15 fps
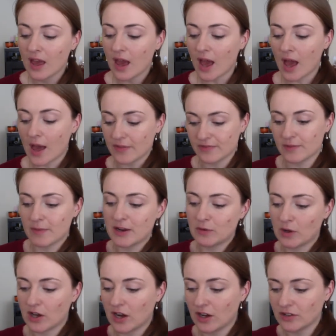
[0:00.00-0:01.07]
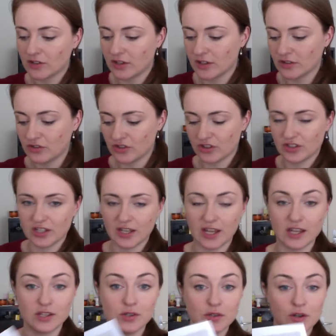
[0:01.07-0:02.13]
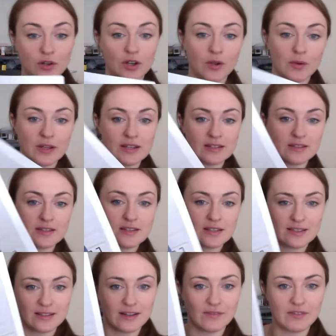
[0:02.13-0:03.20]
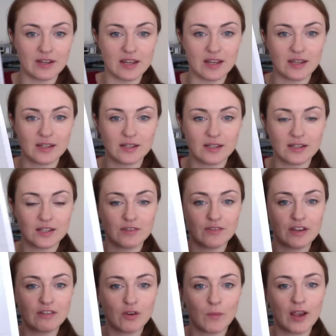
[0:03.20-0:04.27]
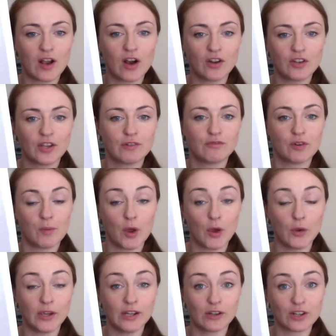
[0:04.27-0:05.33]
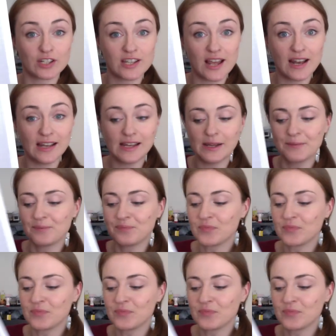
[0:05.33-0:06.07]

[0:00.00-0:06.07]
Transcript: The Madewell cardigan, just in case you don't know, is this lovely fingering weight cardigan from Herky Locatelli,